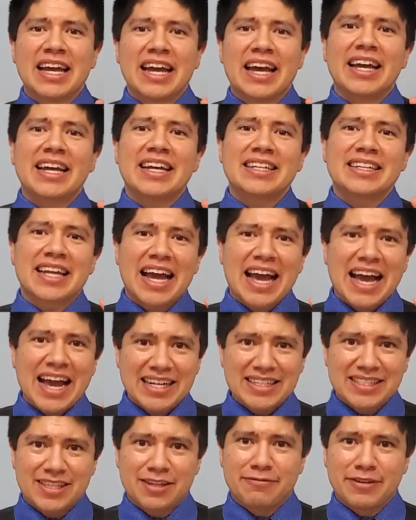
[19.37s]
and
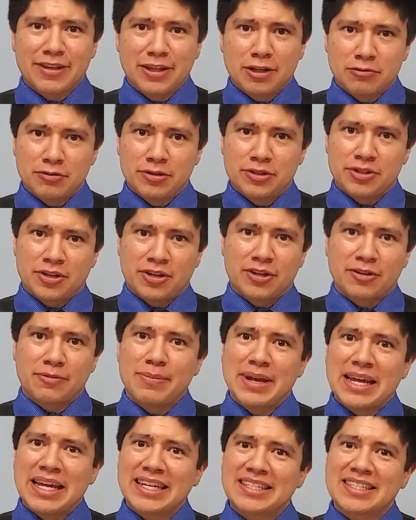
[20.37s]
as the Federal
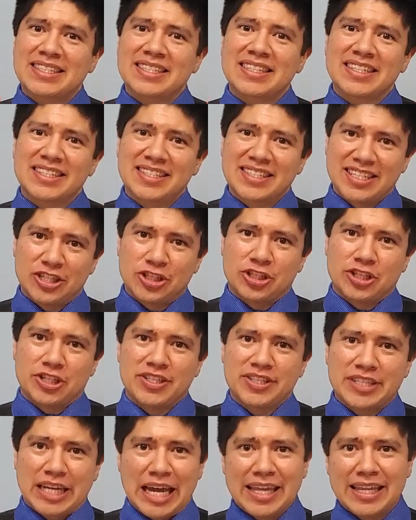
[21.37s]
Reserve makes
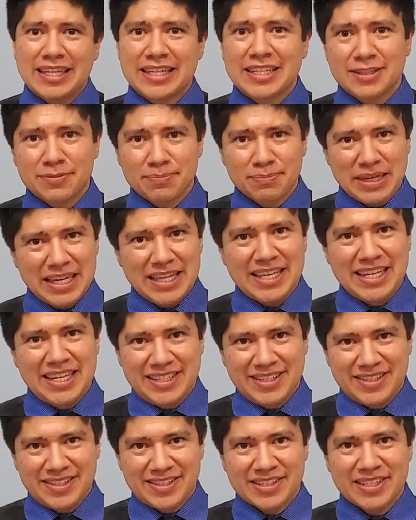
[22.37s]
decisions at its
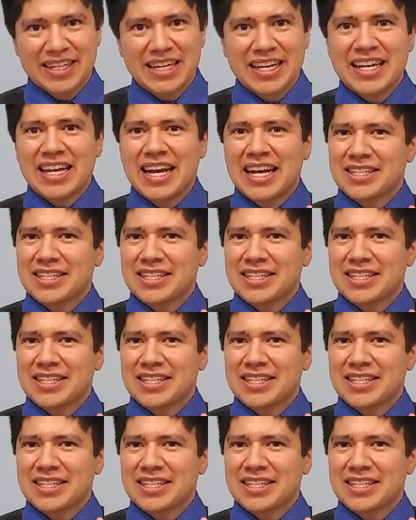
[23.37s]
meetings.